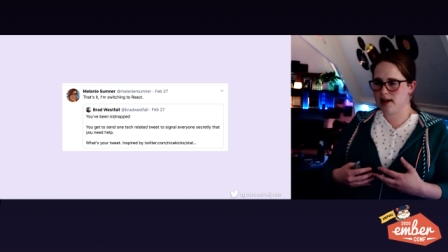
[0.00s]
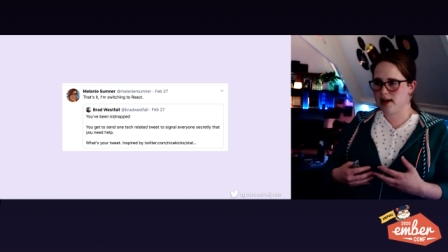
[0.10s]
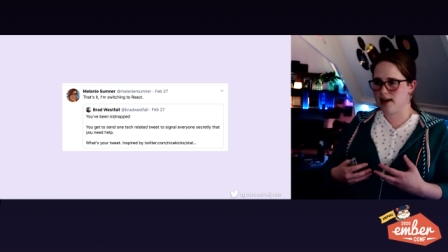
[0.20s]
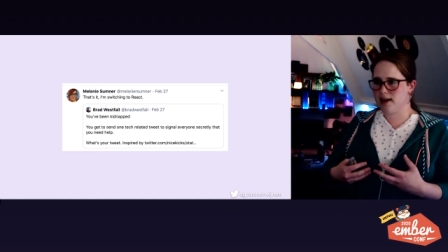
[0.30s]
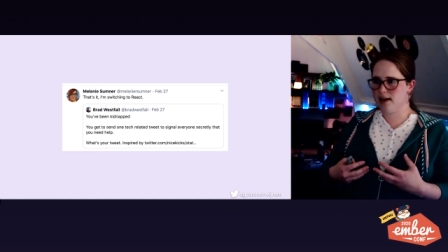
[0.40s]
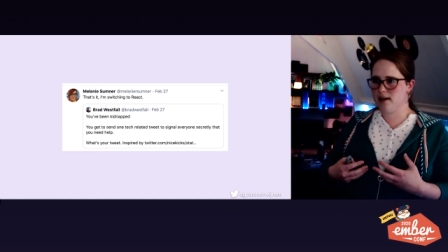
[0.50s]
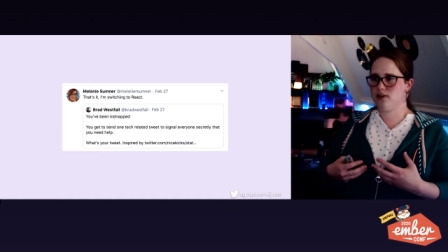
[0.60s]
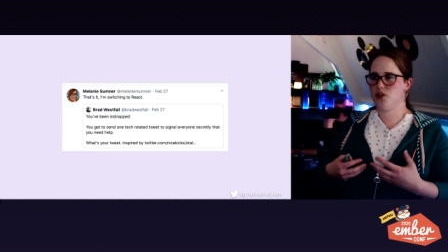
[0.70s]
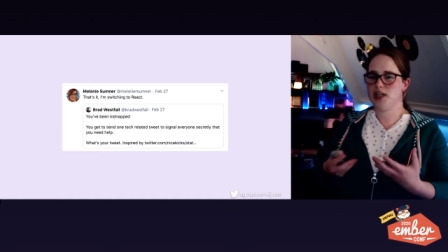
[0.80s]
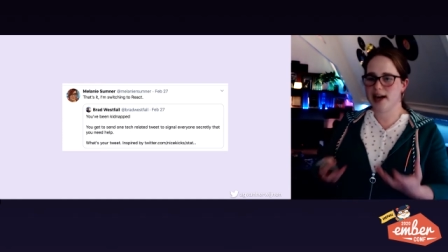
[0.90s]
uh,
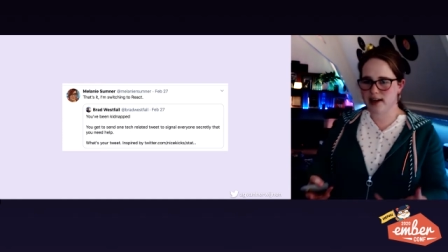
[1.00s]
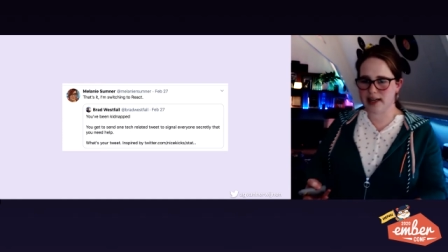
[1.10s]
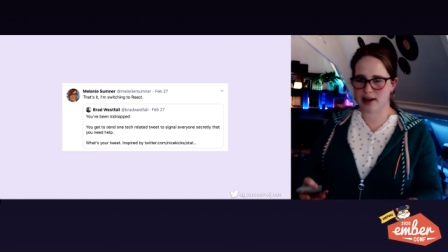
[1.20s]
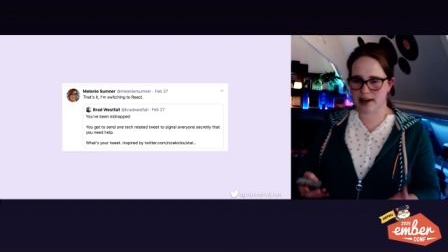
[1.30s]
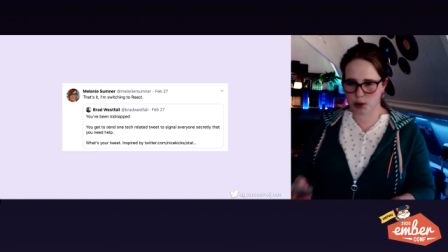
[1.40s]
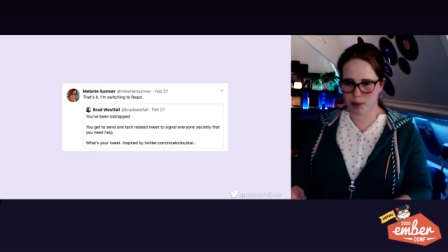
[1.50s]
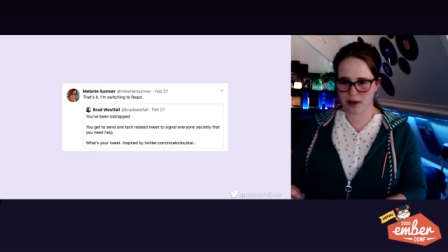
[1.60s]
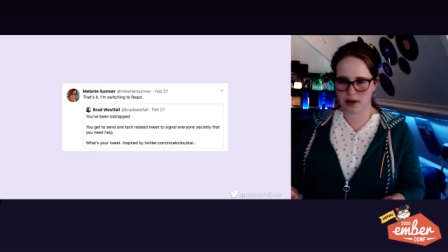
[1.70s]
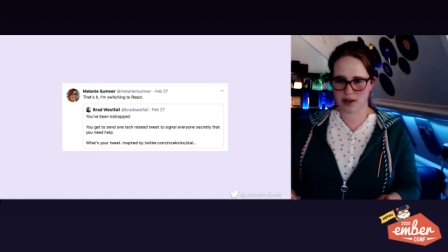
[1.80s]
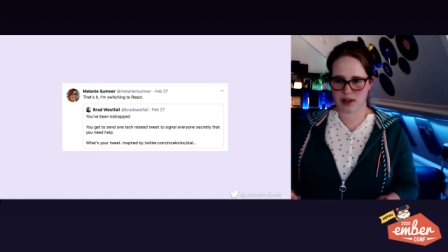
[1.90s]
share their
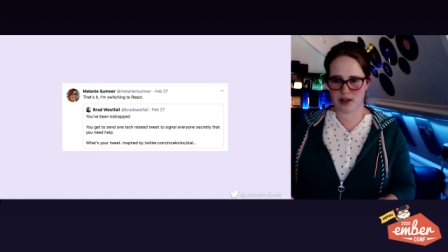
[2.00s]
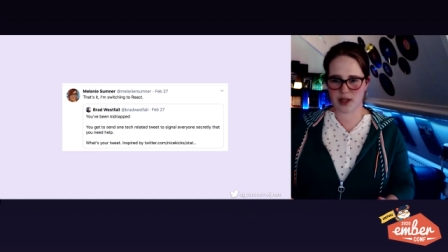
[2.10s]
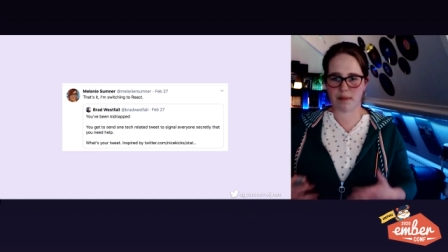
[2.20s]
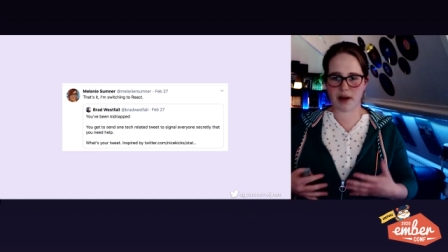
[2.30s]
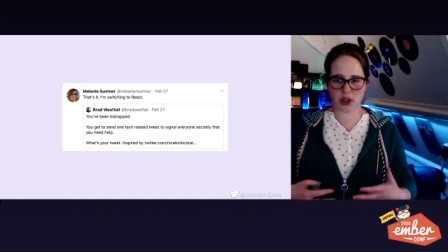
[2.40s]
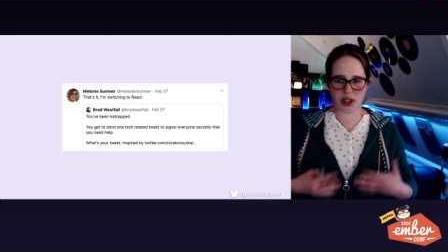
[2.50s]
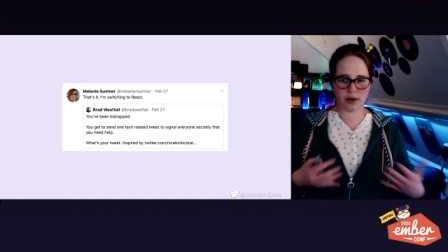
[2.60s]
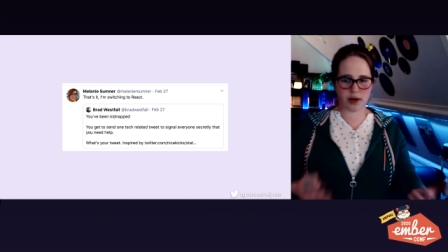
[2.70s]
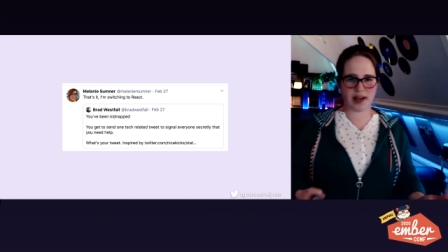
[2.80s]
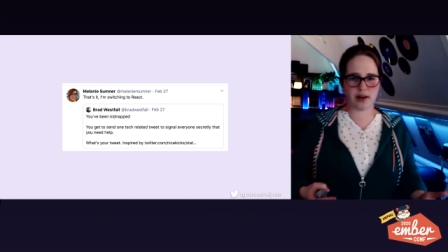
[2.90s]
experiences, and by
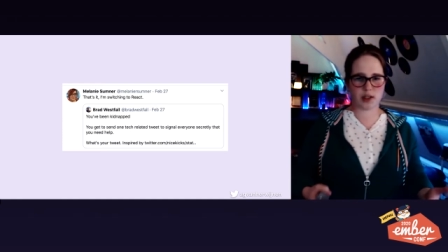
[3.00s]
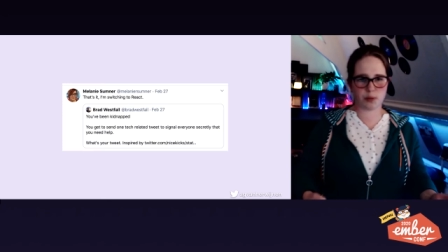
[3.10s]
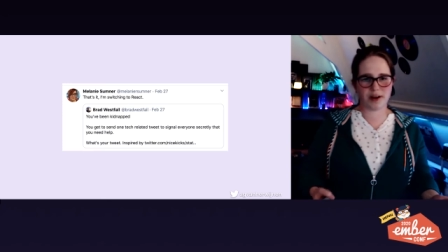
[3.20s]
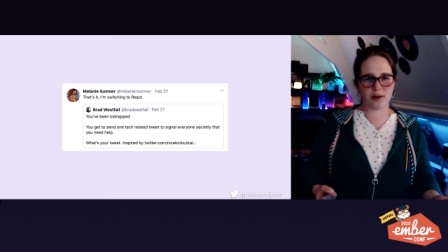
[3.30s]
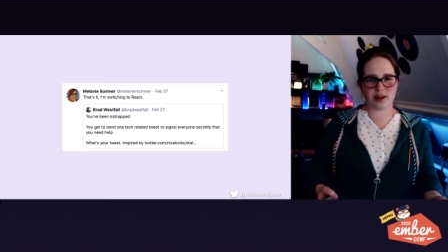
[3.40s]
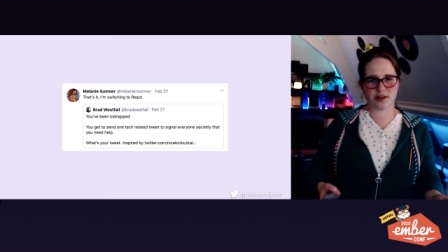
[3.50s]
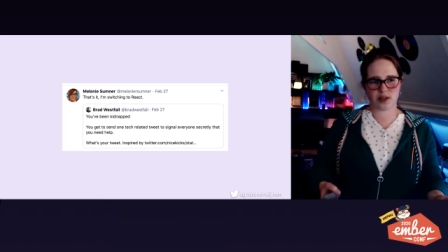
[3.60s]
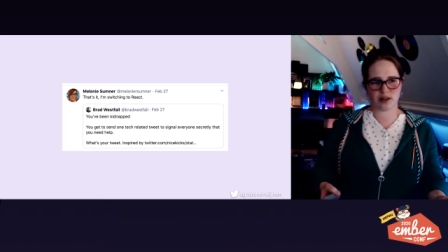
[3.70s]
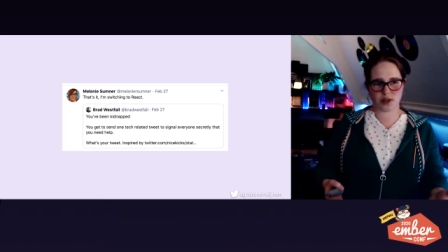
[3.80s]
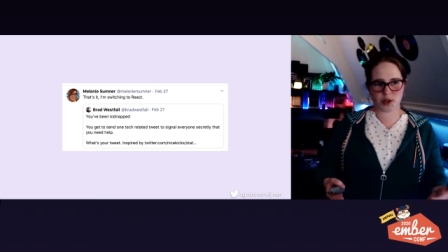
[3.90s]
sharing their
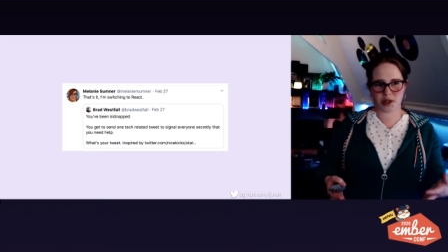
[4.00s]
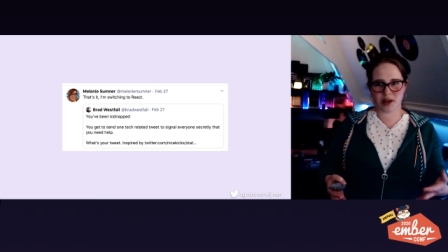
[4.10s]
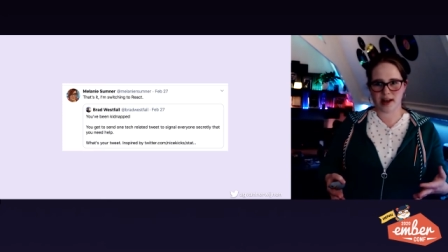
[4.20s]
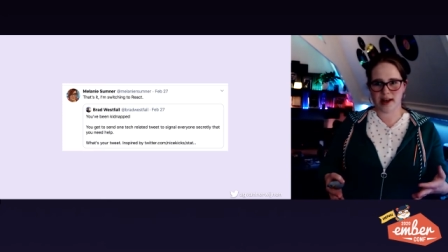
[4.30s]
experiences,